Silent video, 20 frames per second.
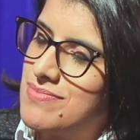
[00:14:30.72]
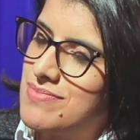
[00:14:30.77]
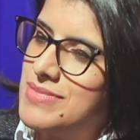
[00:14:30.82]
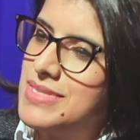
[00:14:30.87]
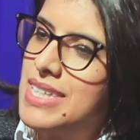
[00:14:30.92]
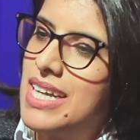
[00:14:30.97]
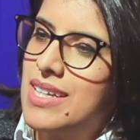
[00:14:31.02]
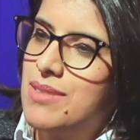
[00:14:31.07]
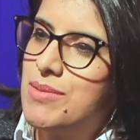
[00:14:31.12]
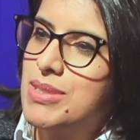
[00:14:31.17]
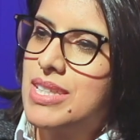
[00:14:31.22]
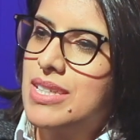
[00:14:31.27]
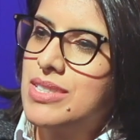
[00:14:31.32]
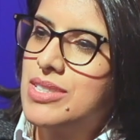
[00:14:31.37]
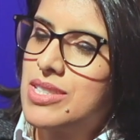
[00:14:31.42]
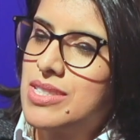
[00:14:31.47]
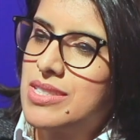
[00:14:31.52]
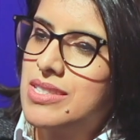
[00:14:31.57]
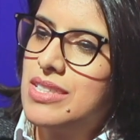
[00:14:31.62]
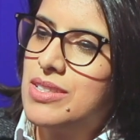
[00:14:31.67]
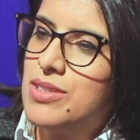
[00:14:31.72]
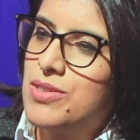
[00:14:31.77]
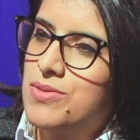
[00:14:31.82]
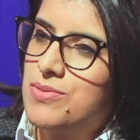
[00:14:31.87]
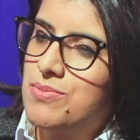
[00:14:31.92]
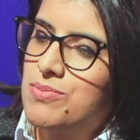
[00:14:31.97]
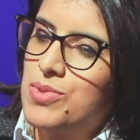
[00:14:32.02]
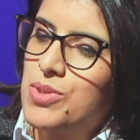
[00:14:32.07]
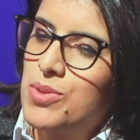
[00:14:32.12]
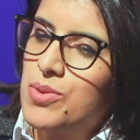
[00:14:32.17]
Yeah, but I just need
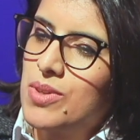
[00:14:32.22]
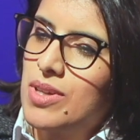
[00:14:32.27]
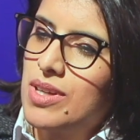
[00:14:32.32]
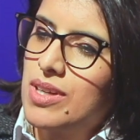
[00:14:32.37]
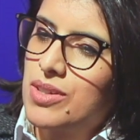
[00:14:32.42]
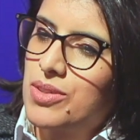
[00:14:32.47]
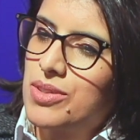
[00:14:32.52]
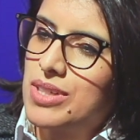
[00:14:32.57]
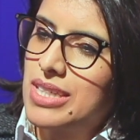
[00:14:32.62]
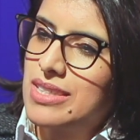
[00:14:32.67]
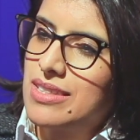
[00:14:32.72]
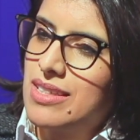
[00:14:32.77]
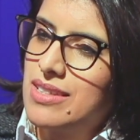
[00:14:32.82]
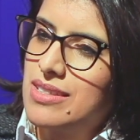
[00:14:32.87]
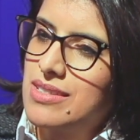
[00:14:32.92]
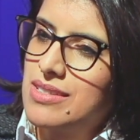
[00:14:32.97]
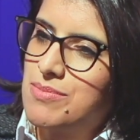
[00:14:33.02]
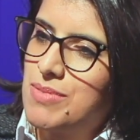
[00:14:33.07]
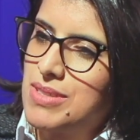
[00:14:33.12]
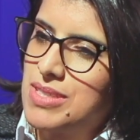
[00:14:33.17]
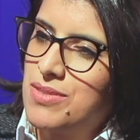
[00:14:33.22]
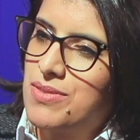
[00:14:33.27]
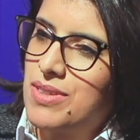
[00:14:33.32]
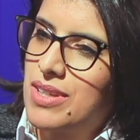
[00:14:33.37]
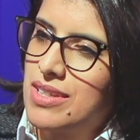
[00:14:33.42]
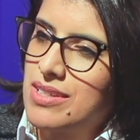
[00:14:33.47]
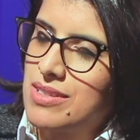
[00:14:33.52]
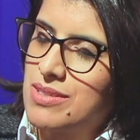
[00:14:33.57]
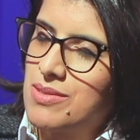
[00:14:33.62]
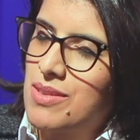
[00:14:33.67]
to correct a
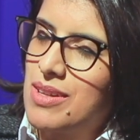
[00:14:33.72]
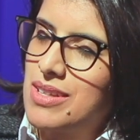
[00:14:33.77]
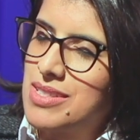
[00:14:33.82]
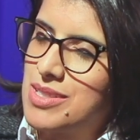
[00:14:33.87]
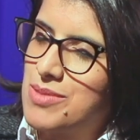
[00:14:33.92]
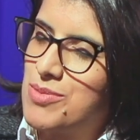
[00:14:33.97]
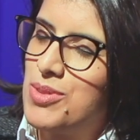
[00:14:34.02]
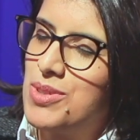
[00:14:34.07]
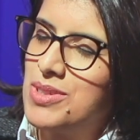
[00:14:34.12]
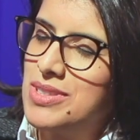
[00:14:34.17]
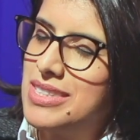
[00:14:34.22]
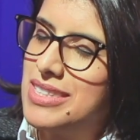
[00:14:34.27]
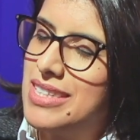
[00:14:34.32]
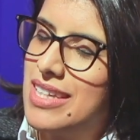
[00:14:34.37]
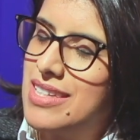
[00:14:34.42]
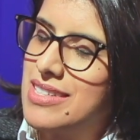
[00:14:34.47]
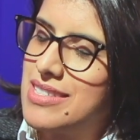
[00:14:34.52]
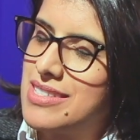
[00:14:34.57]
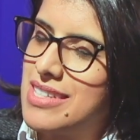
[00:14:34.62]
specific small details.